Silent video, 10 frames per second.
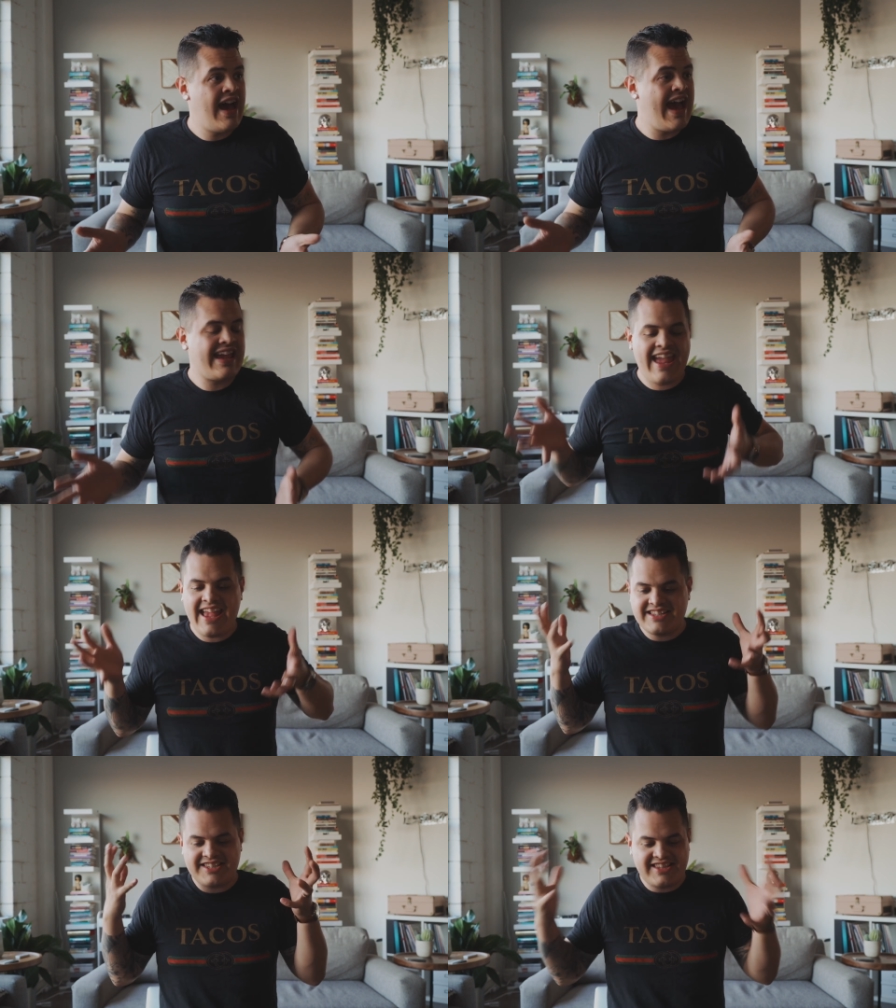I
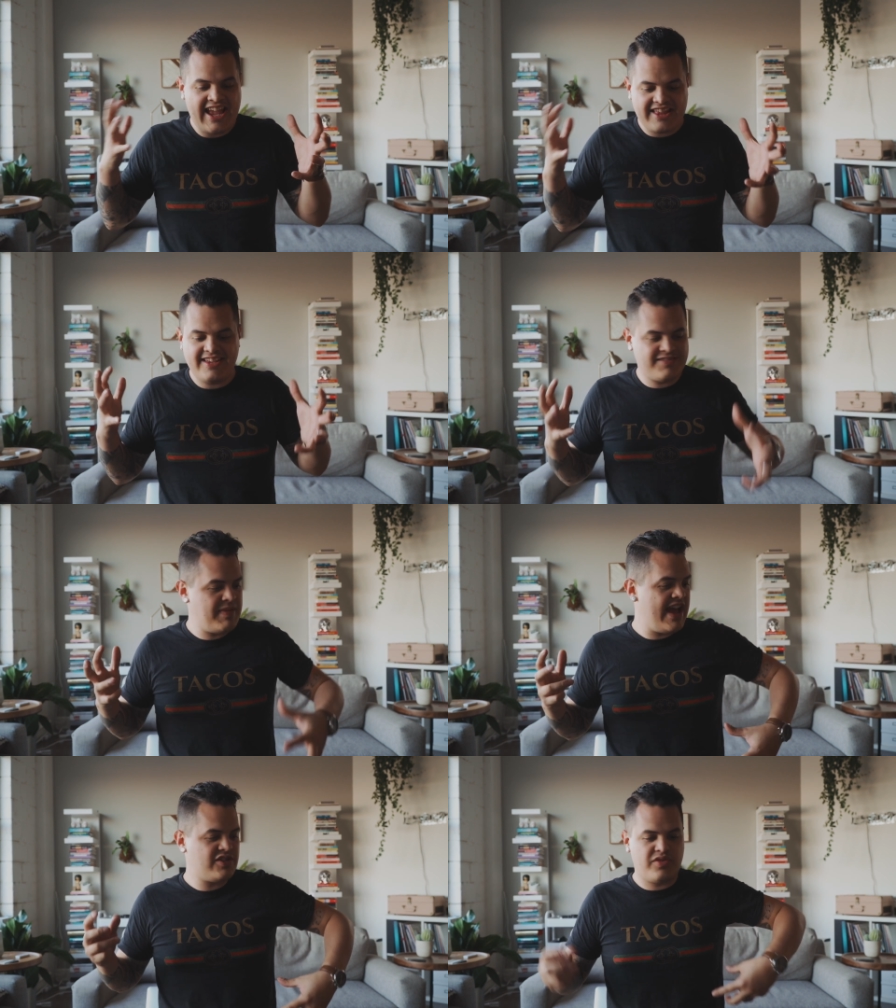can't stand these
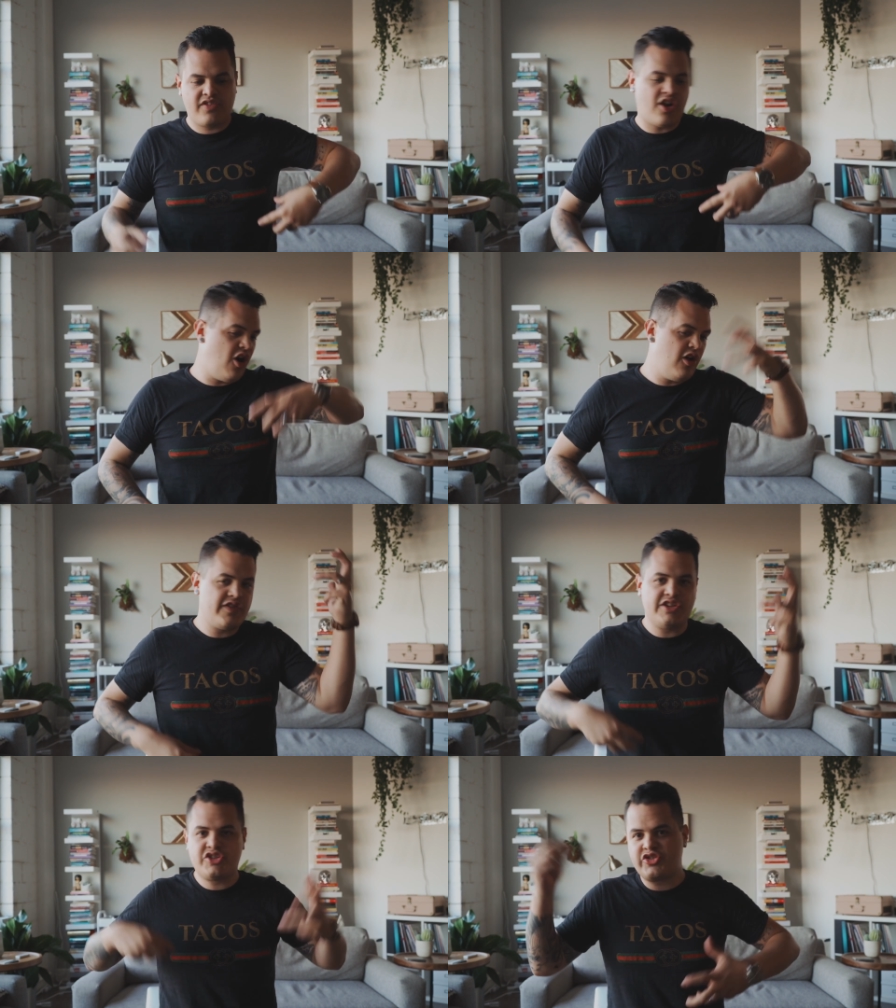bags where you've got all
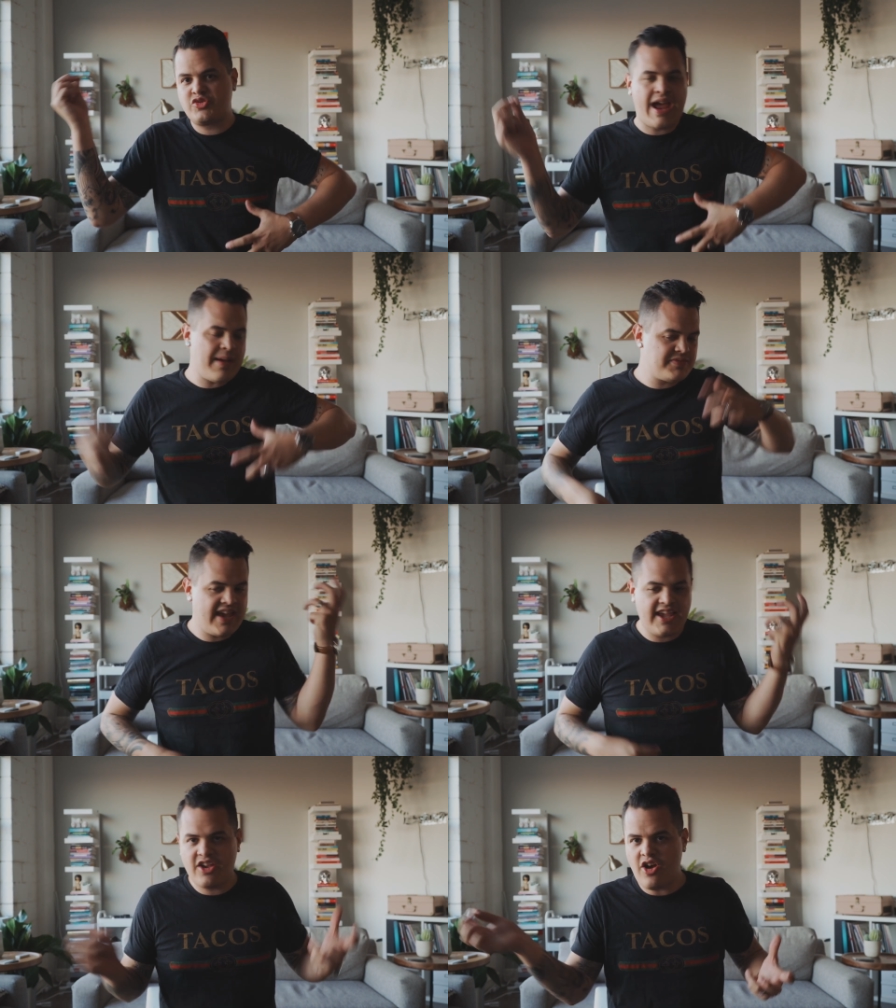these straps
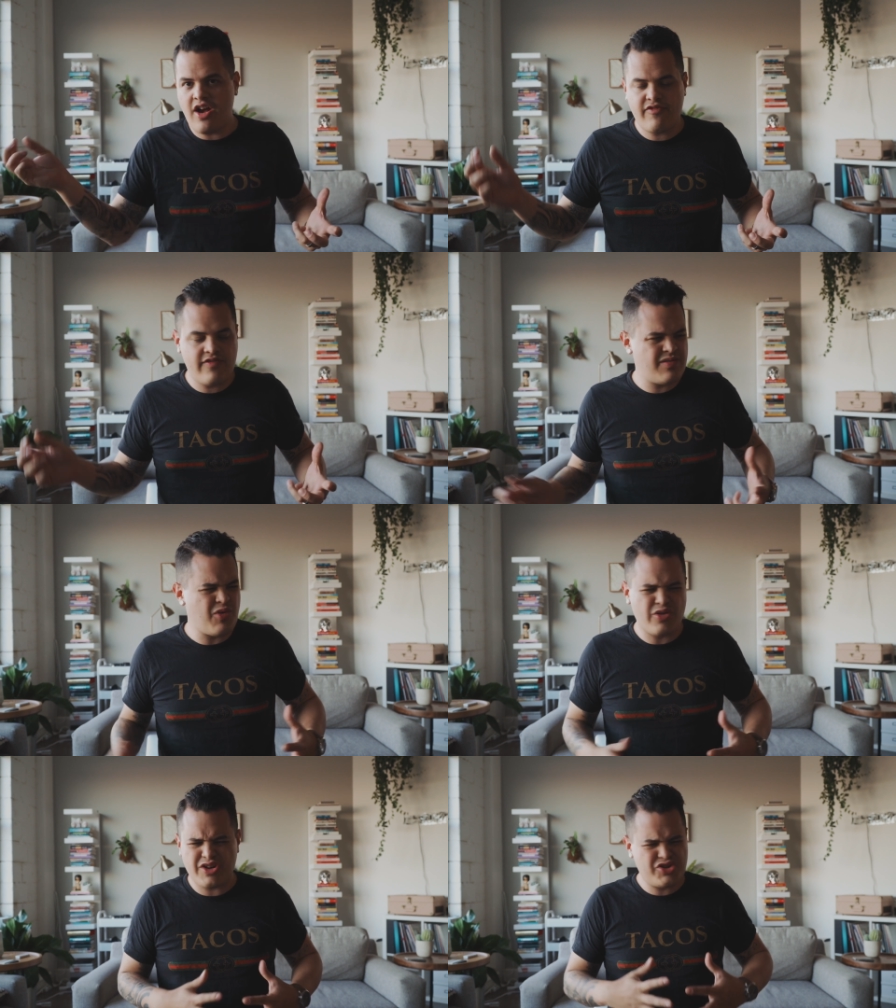hanging off of
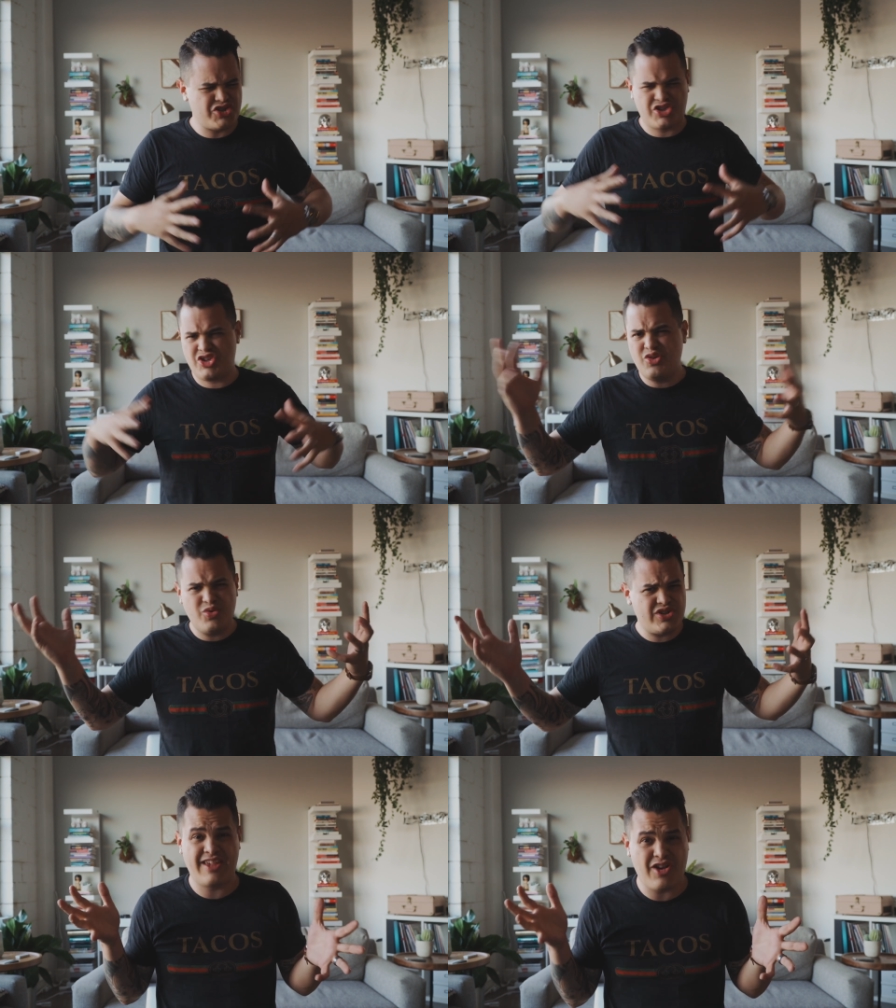them, or they're just
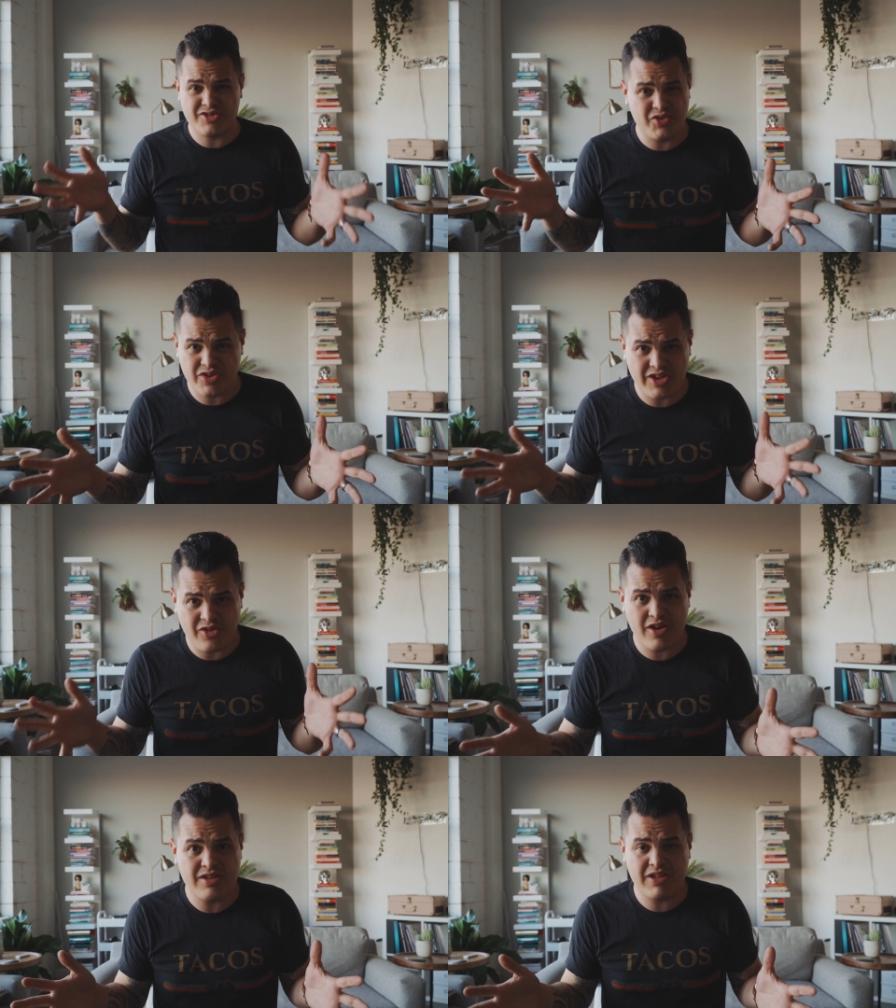huge. They also look
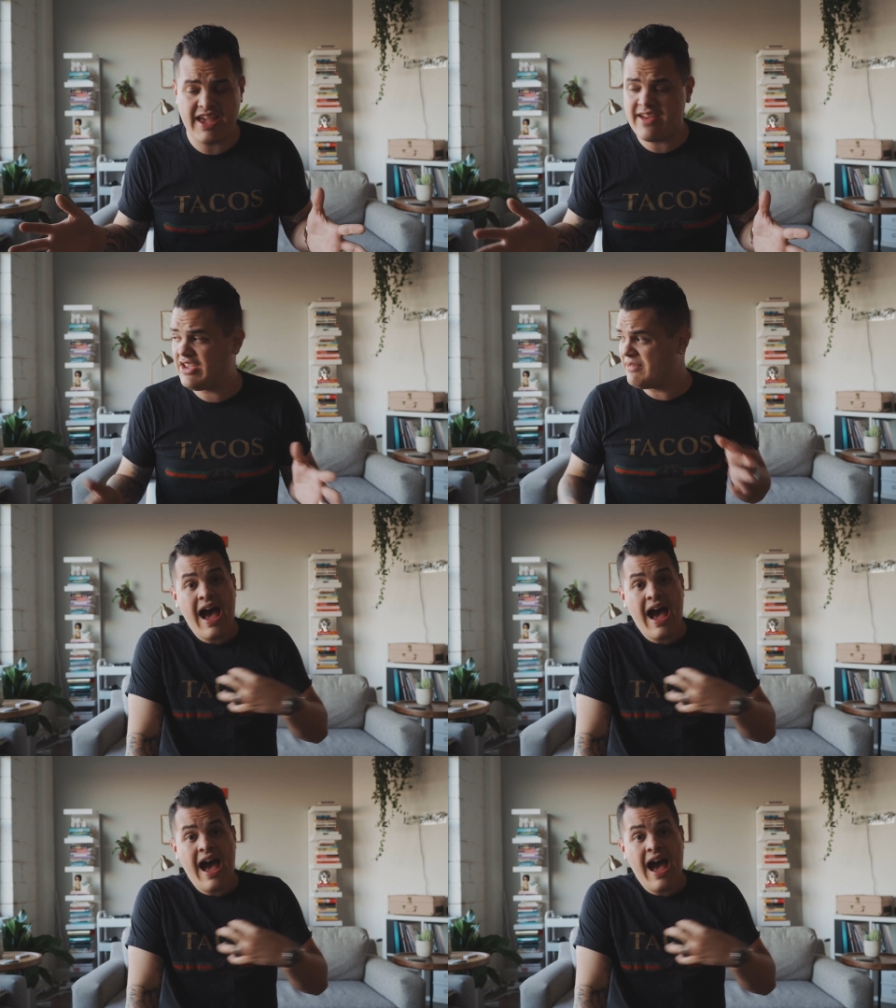incredibly heavy.